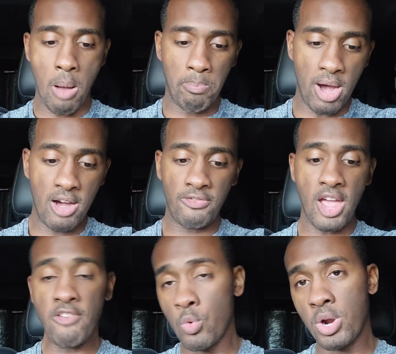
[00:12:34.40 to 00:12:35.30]
above
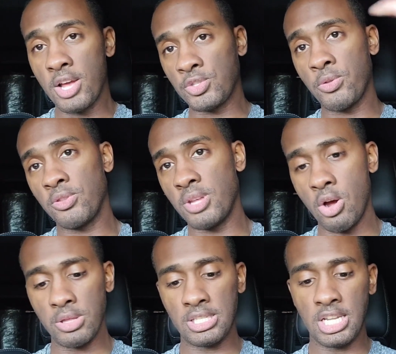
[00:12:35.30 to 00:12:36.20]
everyone else
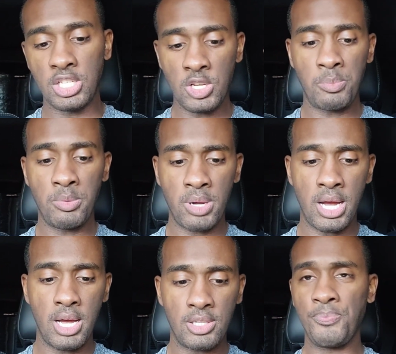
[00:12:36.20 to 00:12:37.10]
on this list, simply
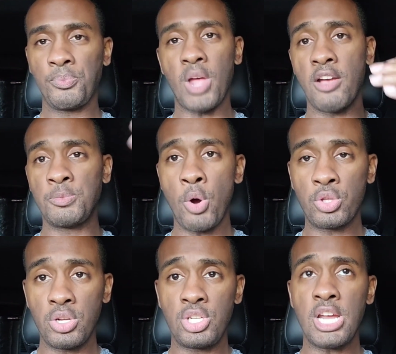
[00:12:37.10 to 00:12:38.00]
because I spoke
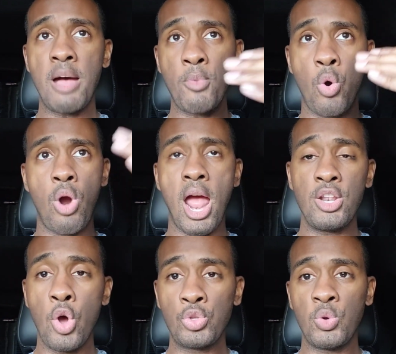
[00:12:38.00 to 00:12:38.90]
to the shop, or I
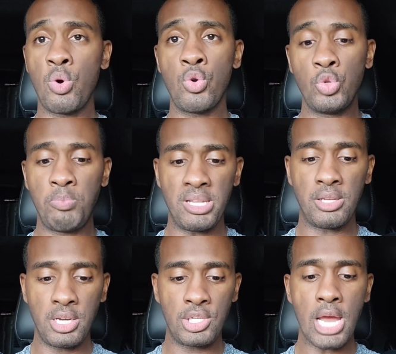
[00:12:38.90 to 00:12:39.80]
know someone who's been
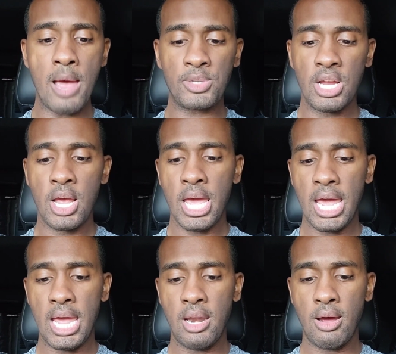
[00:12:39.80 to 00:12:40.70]
to these shops,
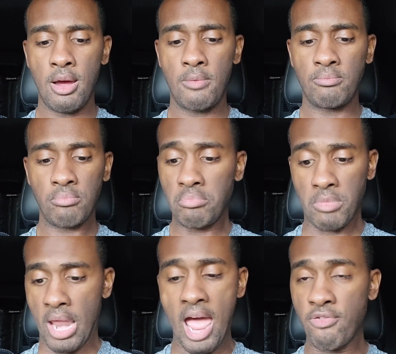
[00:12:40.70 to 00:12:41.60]
and
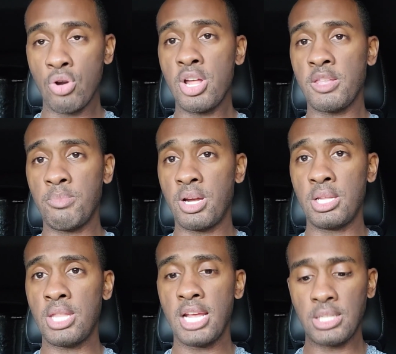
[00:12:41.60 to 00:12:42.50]
I've heard nothing but
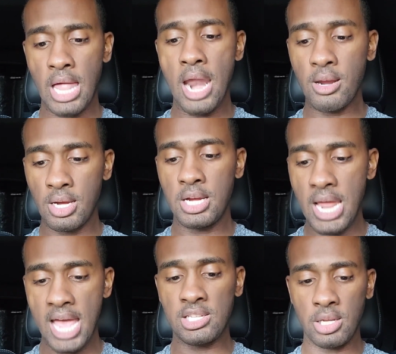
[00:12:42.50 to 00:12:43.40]
good things. A lot of good,
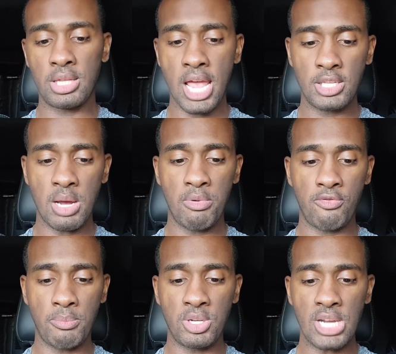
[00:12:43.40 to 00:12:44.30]
excellent things coming
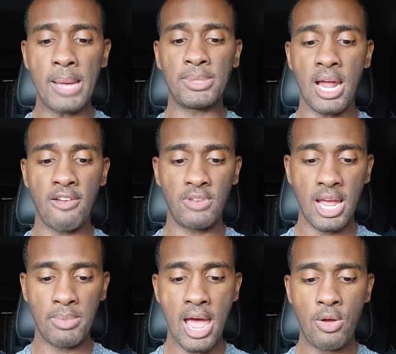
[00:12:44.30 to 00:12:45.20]
from the shops that I've
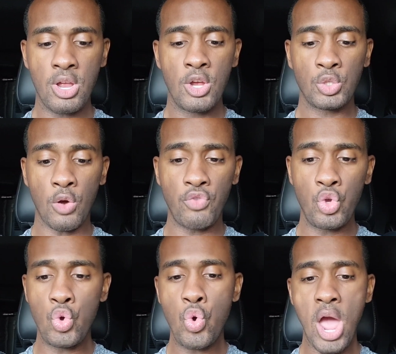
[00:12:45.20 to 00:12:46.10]
named out. So if
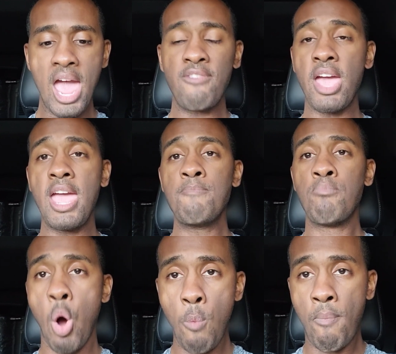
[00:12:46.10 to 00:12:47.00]
you have a
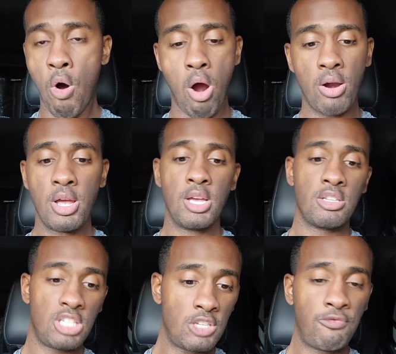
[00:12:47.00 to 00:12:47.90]
Mopar
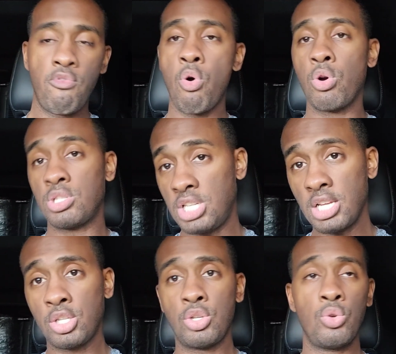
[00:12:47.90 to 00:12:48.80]
64,
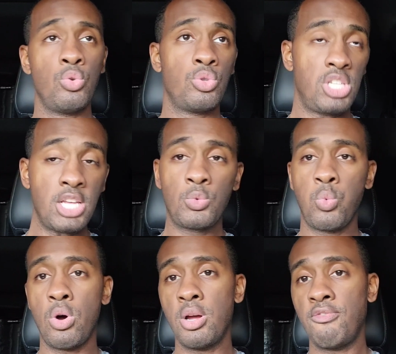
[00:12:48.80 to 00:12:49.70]
62,
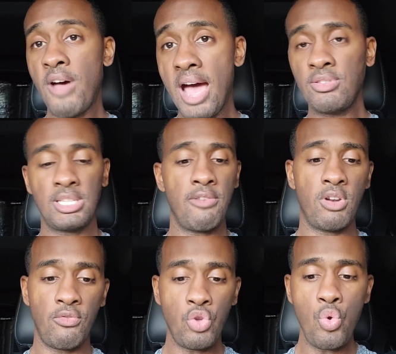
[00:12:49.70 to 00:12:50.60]
61,
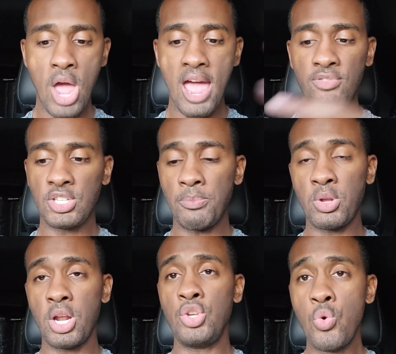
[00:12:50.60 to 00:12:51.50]
57, if you have
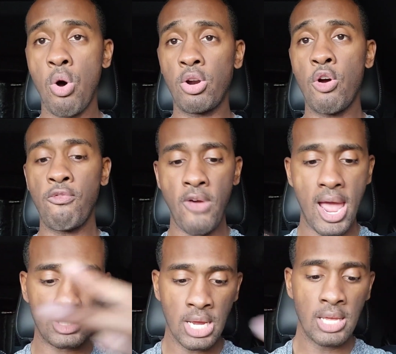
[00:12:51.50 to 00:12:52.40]
something and you want to go
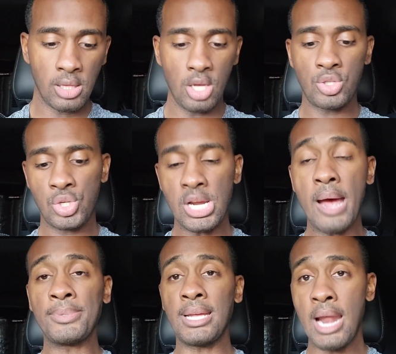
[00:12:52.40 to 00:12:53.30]
fast, these are
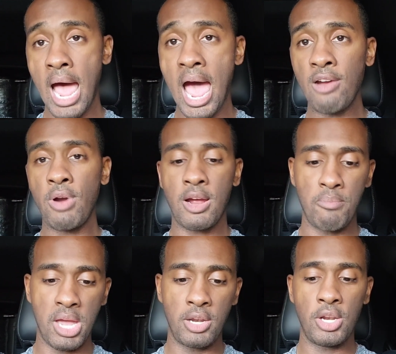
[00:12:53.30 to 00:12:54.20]
shops that I
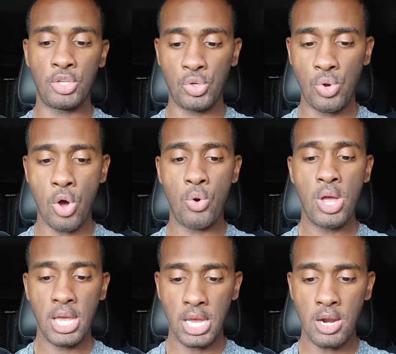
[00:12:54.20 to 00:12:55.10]
recommend that you go
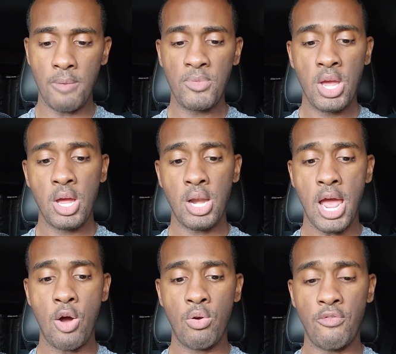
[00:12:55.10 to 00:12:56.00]
hit up.
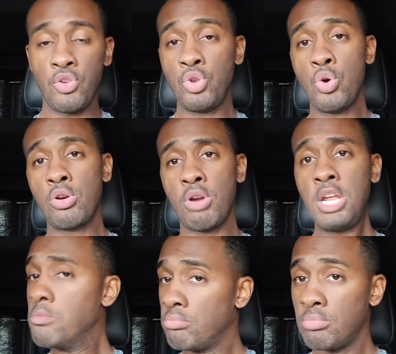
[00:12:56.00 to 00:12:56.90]
Now, if you do
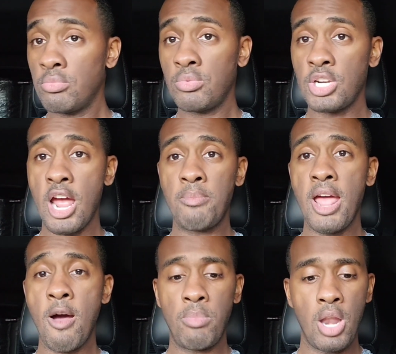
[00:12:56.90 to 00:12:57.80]
agree, chime
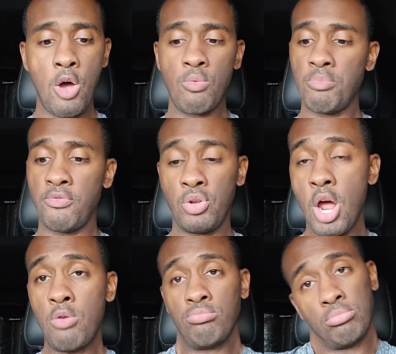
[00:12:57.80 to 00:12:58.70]
down below. If you
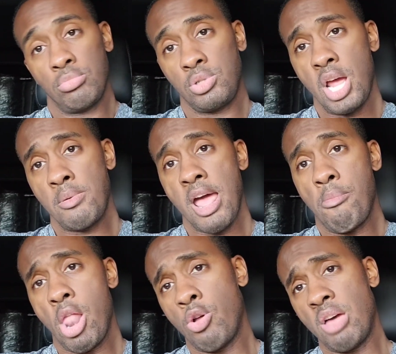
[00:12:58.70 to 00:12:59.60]
don't, chime down
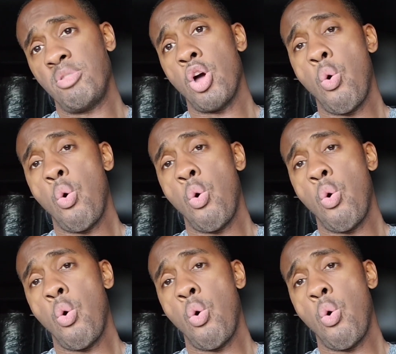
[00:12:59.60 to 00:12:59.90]
below. Let me know